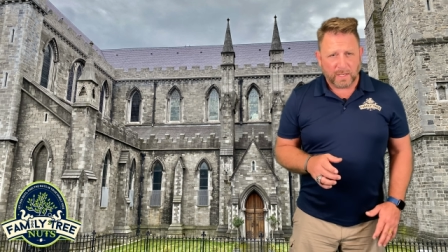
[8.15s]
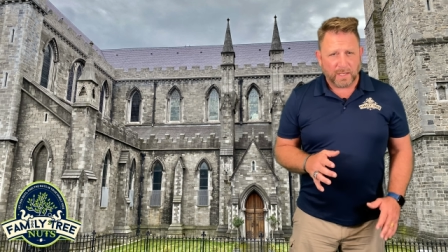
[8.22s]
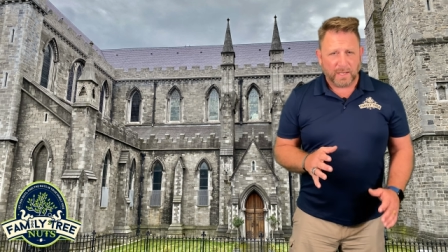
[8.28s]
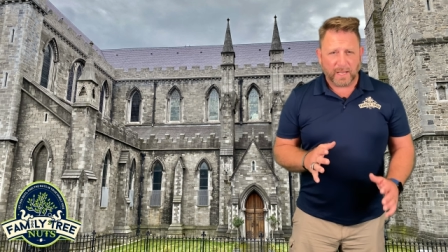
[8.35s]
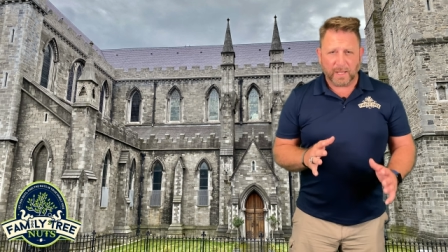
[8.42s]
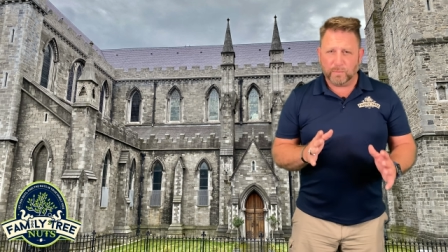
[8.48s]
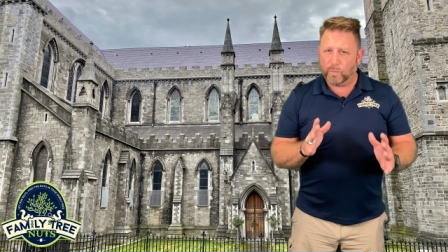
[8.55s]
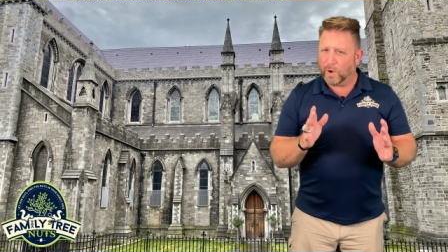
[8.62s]

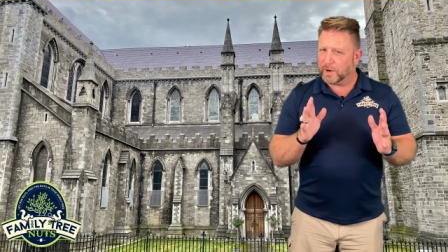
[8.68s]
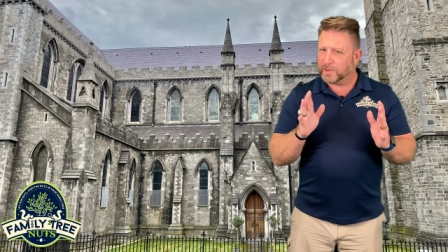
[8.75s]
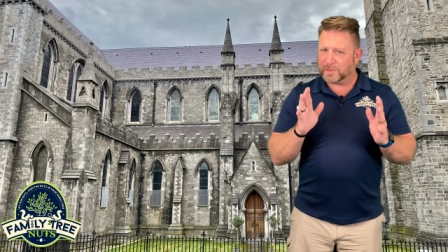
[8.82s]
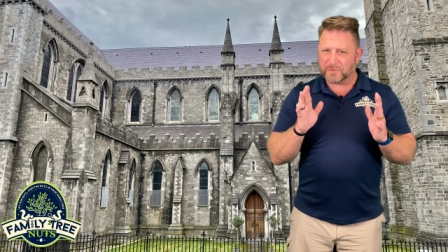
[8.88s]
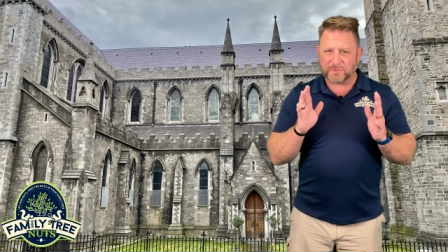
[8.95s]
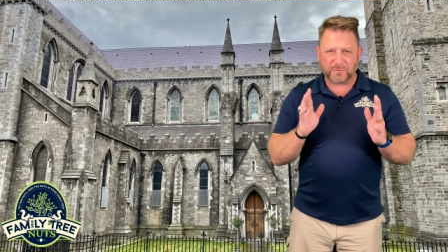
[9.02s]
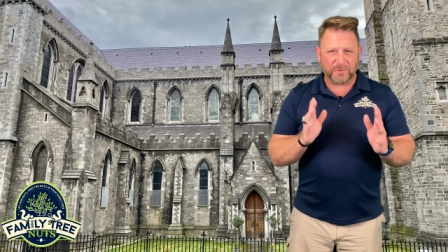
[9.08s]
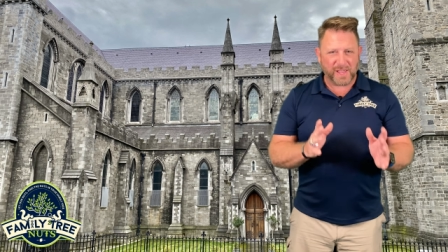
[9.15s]
and one of the
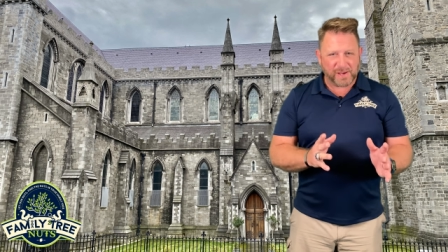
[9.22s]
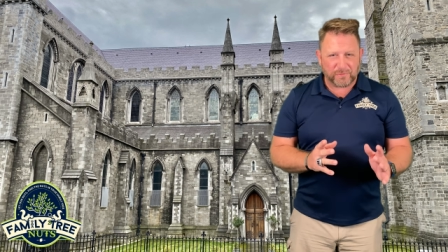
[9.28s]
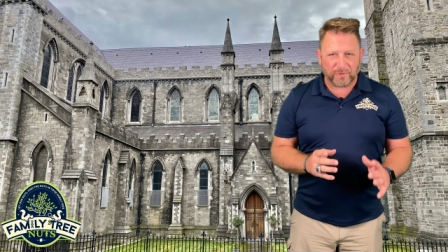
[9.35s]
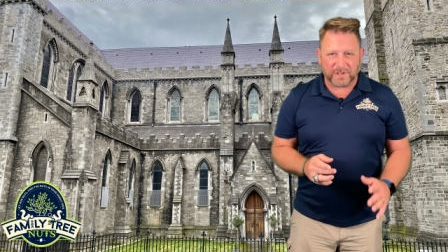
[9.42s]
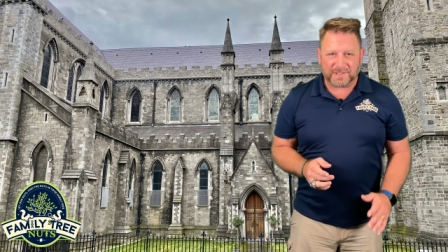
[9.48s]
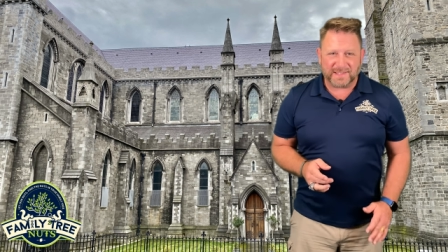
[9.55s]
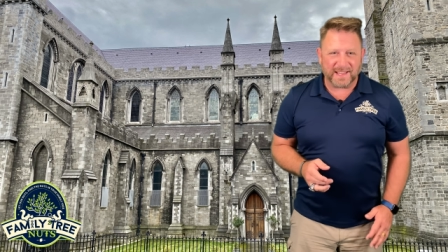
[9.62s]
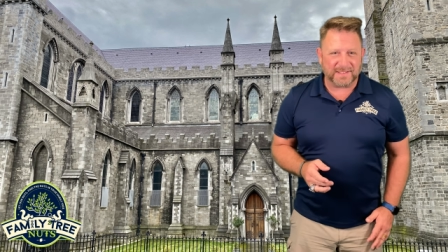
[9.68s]

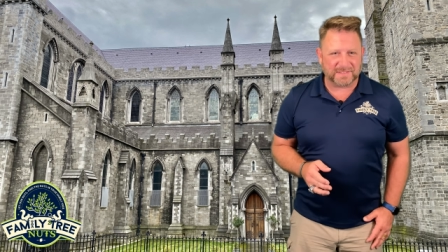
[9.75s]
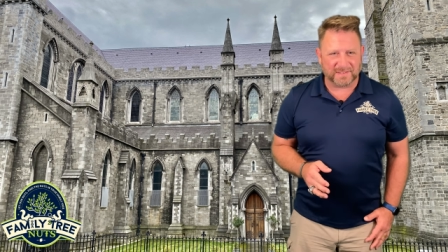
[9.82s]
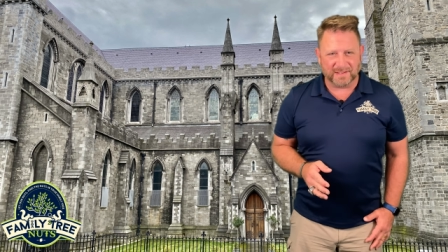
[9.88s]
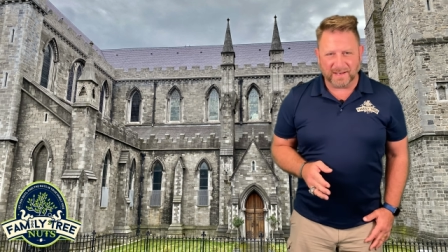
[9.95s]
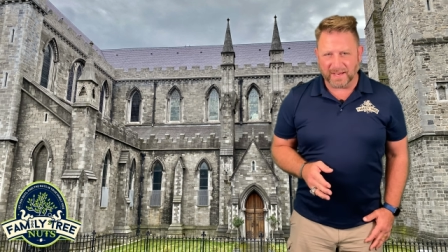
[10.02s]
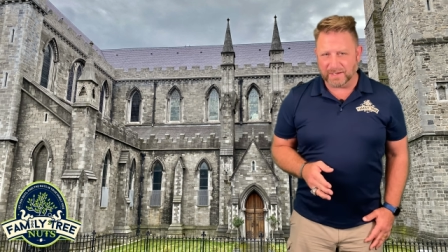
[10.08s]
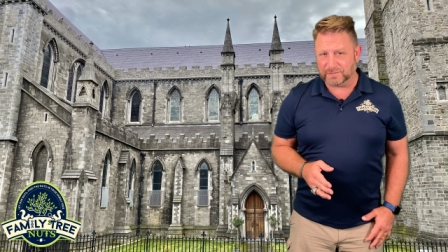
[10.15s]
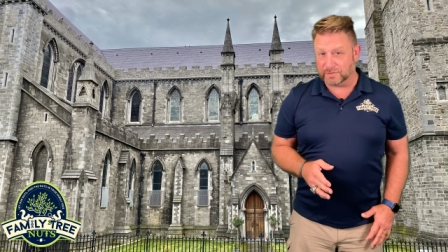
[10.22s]
favorite
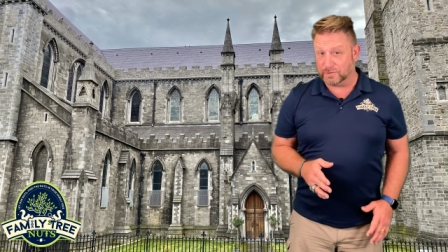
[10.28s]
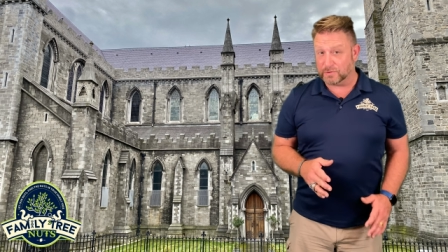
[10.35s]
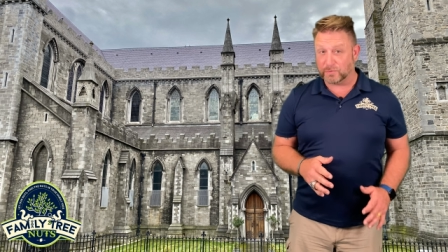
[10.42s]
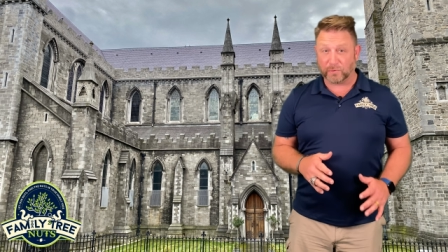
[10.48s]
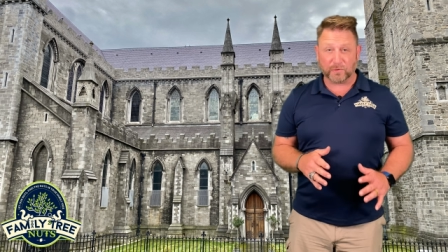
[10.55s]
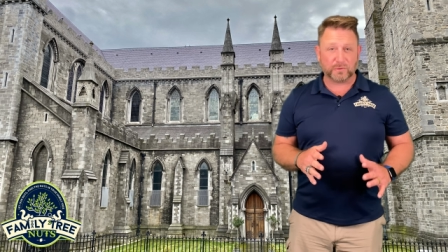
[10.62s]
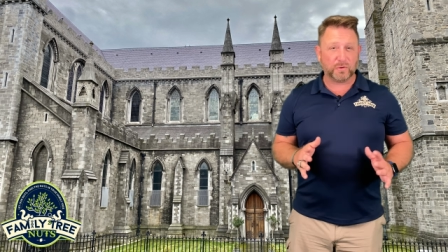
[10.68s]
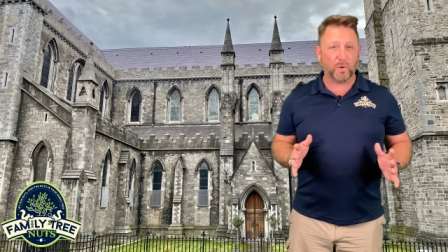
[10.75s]
destinations
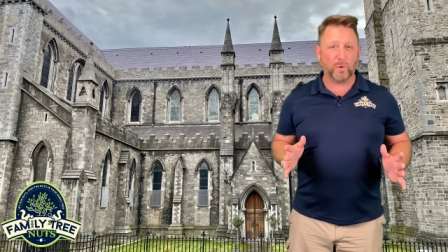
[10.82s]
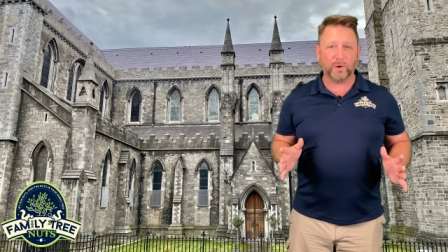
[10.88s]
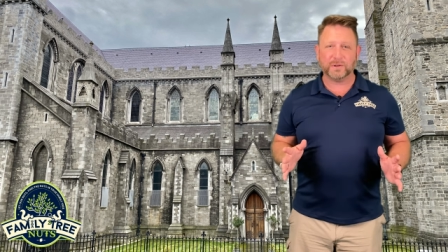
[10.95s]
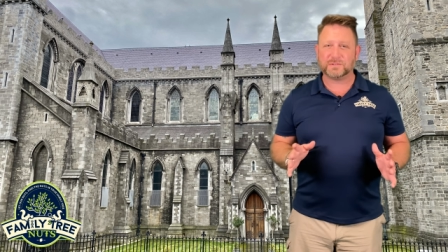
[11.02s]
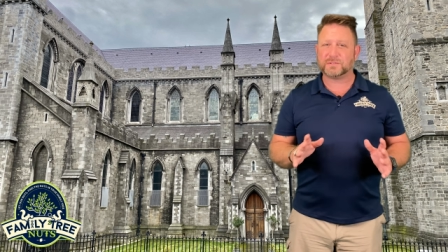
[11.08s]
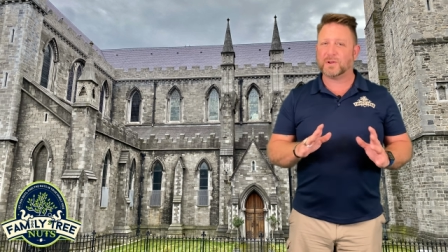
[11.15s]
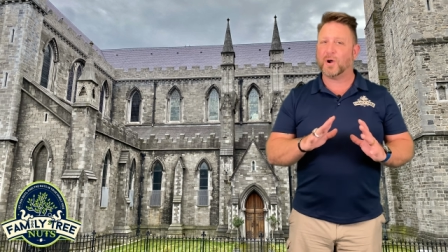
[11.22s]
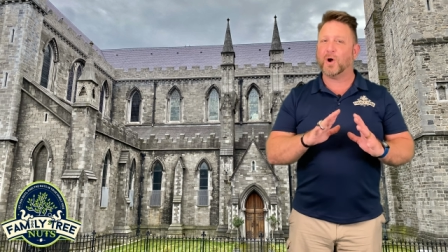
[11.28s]
for
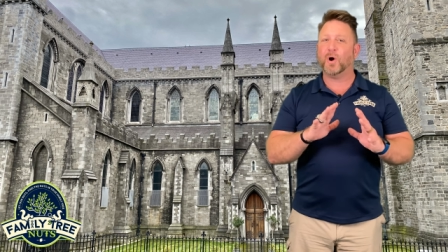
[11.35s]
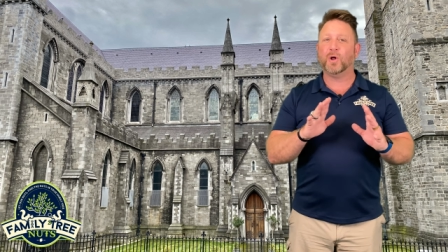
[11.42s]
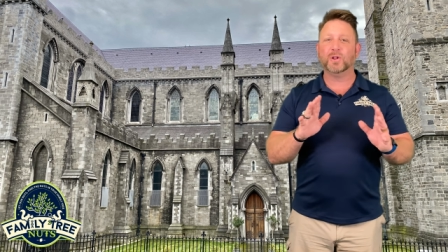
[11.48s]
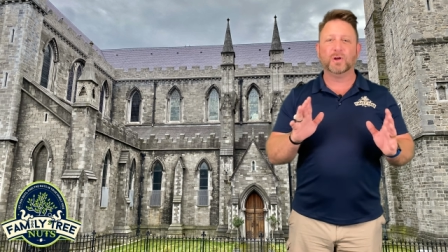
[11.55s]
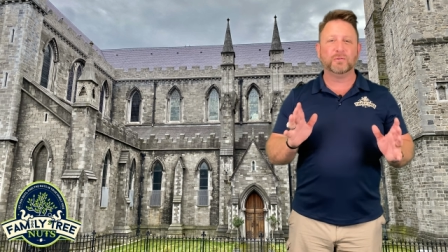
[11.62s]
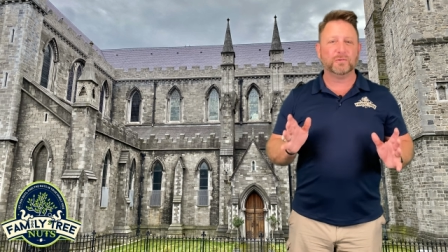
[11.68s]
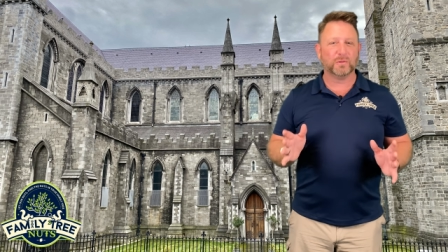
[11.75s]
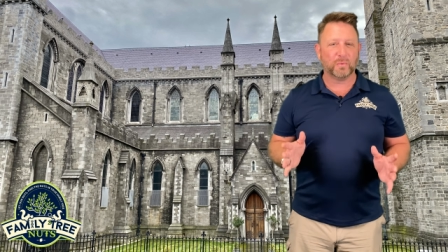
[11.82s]
tourists all
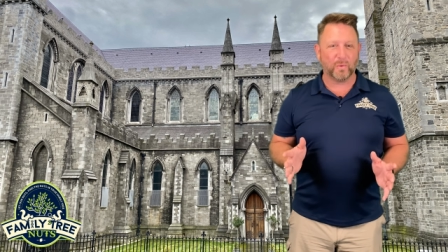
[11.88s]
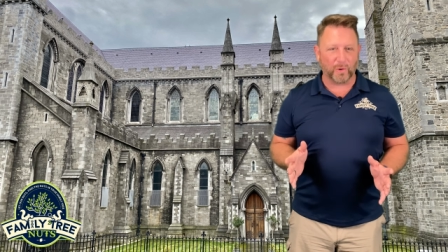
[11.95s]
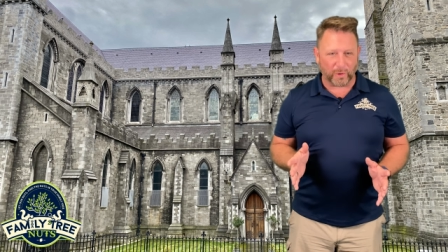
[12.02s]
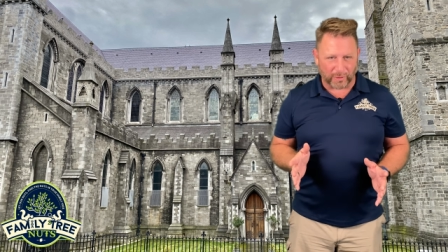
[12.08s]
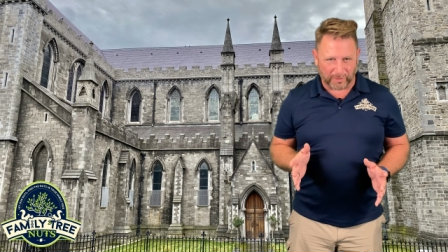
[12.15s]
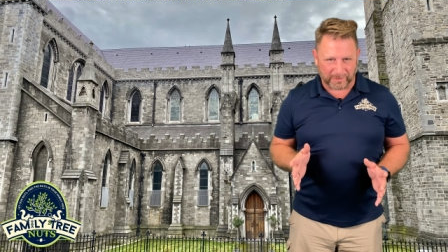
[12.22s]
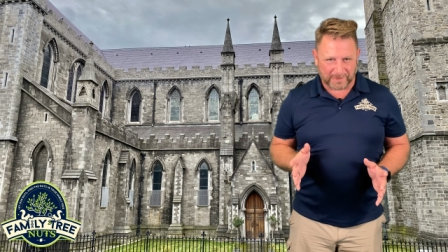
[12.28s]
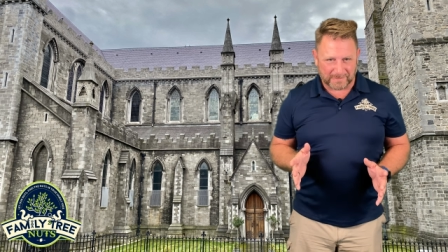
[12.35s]
over the
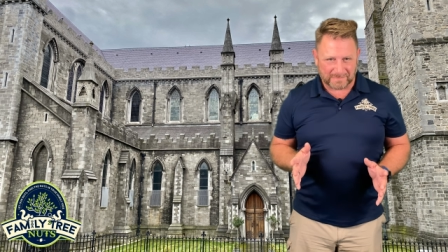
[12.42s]
world.